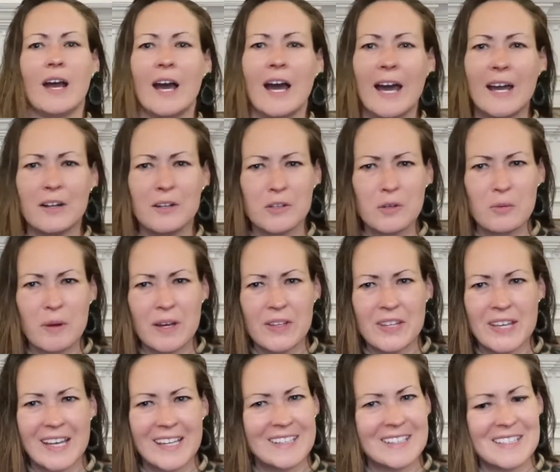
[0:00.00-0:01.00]
I don't know why they
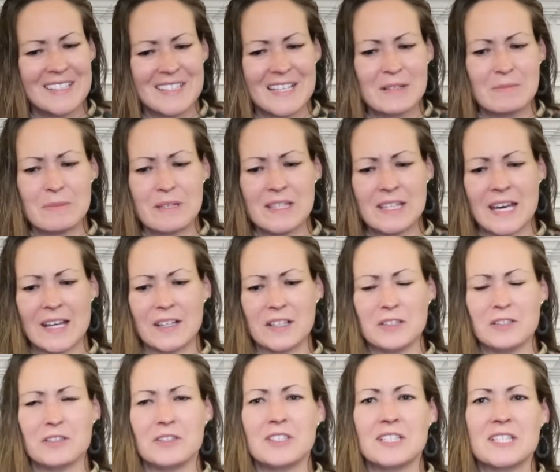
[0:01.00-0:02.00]
had to send me that
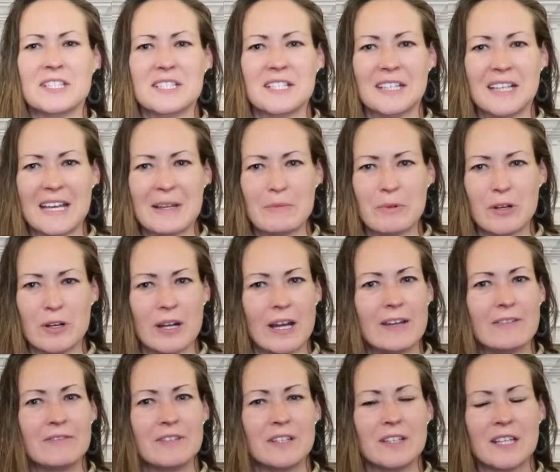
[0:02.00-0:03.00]
little disclaimer. I
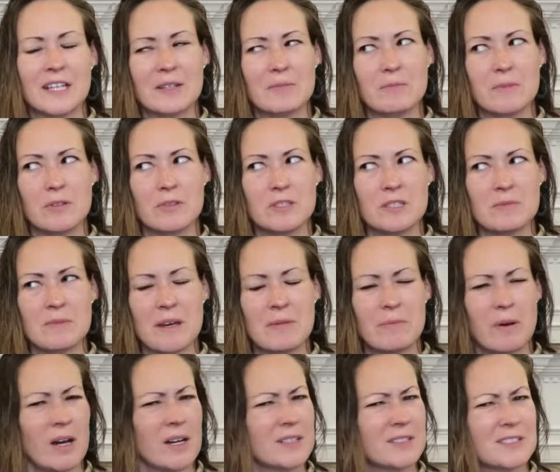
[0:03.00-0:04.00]
feel like most of my
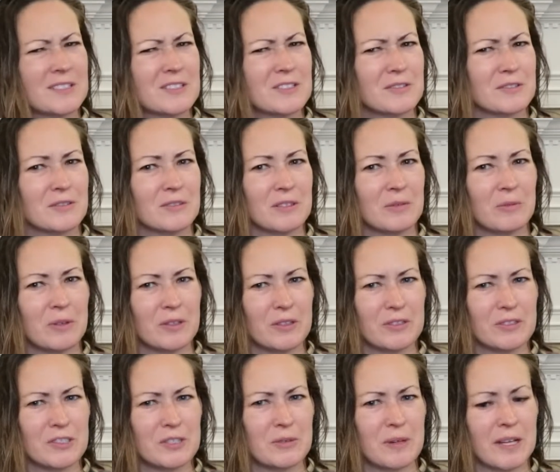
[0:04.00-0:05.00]
boxes are only 1 or
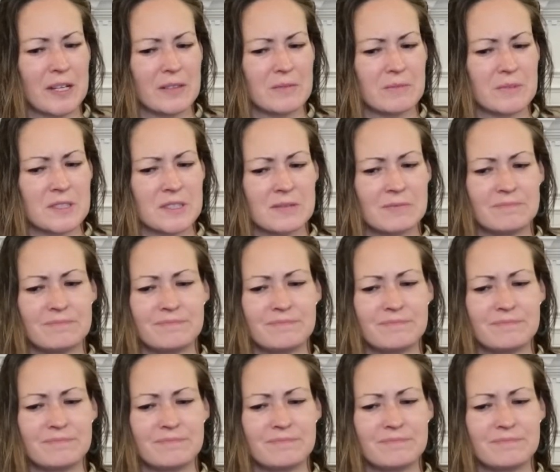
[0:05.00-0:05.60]
2 items.